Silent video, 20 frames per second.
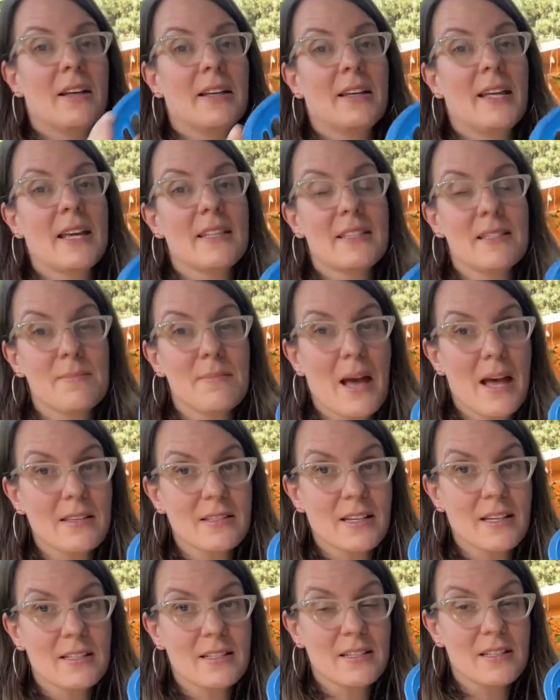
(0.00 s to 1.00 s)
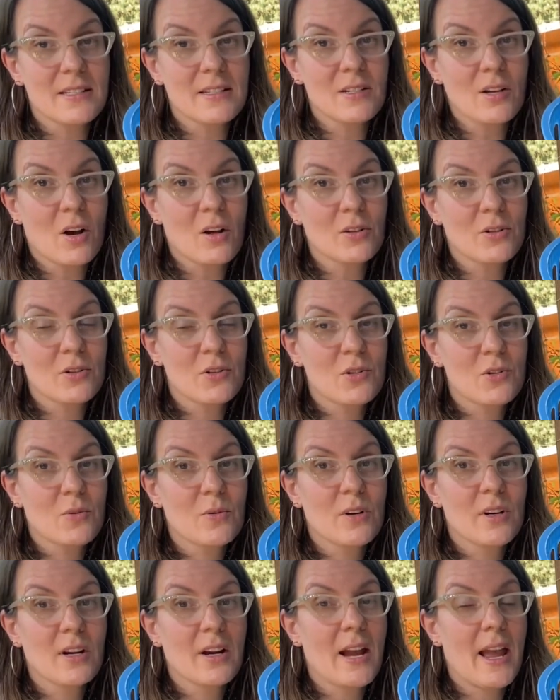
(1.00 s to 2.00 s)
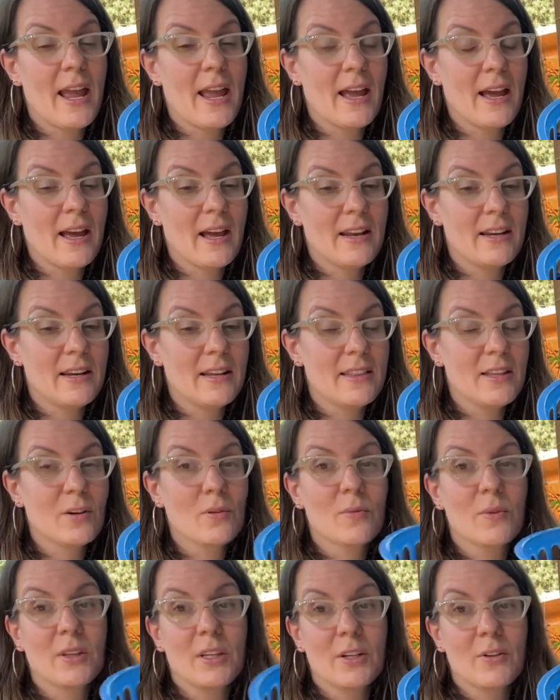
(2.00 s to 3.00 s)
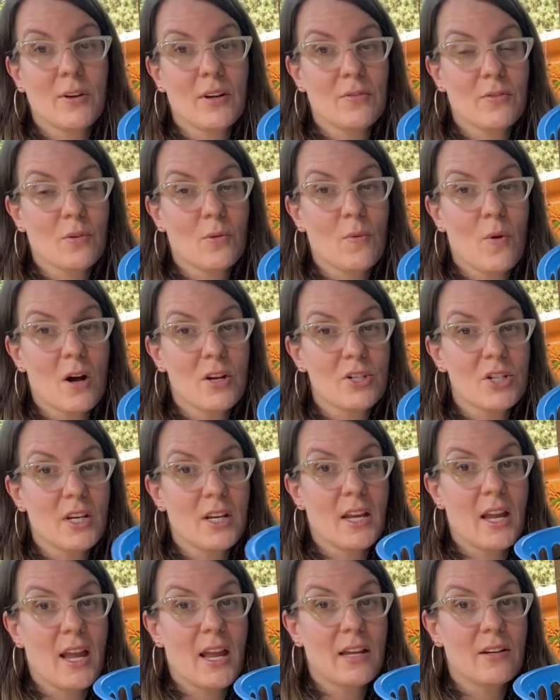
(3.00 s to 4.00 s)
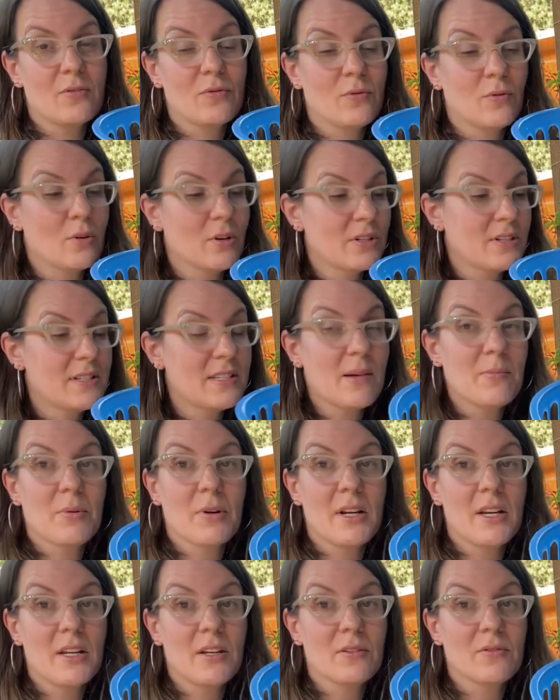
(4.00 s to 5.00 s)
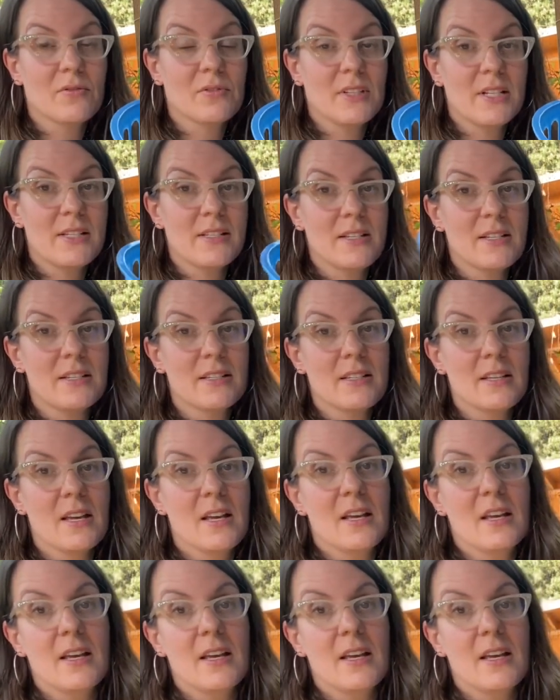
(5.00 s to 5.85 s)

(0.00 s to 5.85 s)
Get some baskets at the dollar store, and they're really great for washing and for separating your fleeces.